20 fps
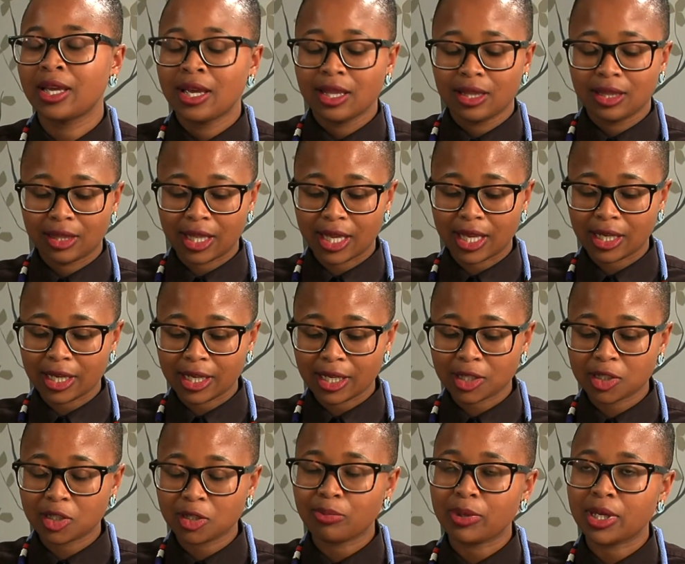there needs
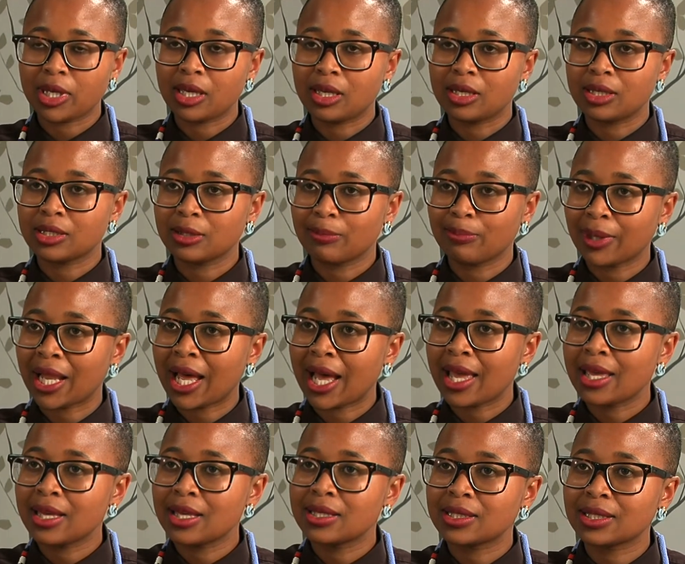to be
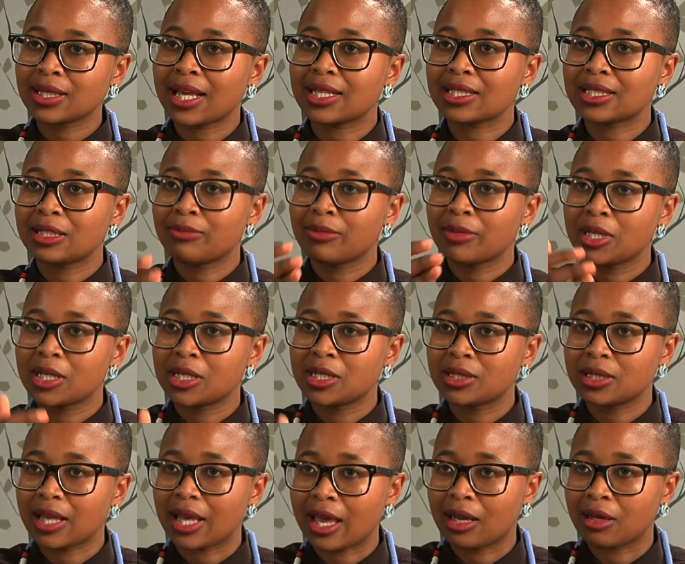suppliers, customers,
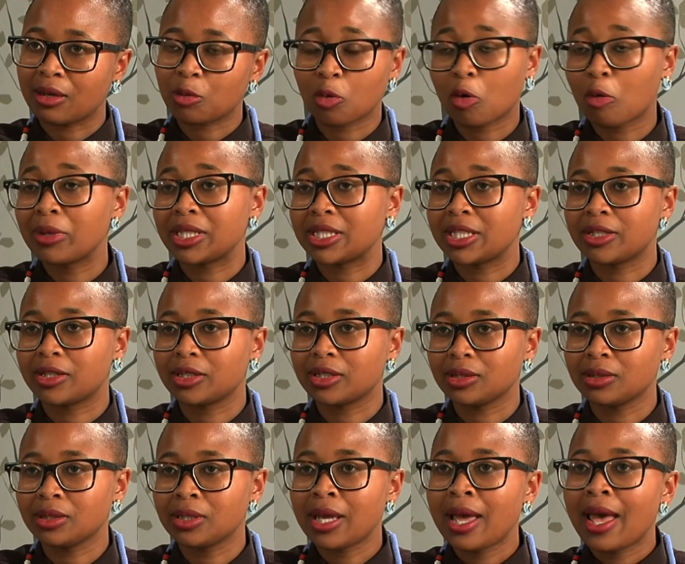and raw material.
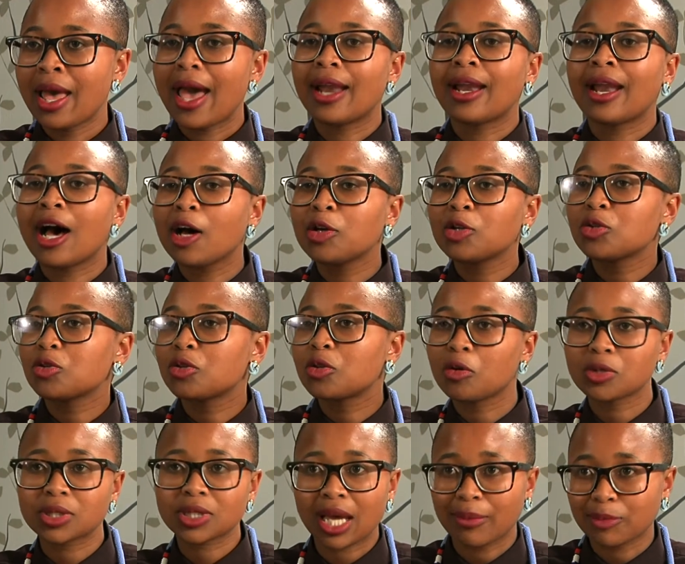And how do those
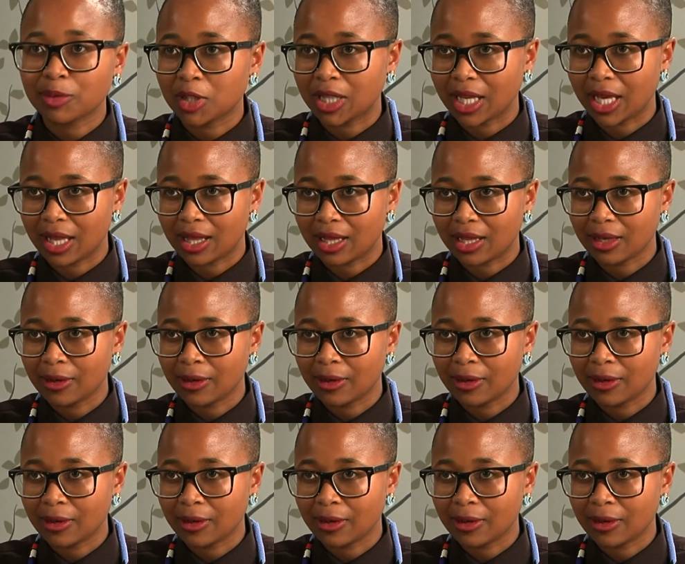come together?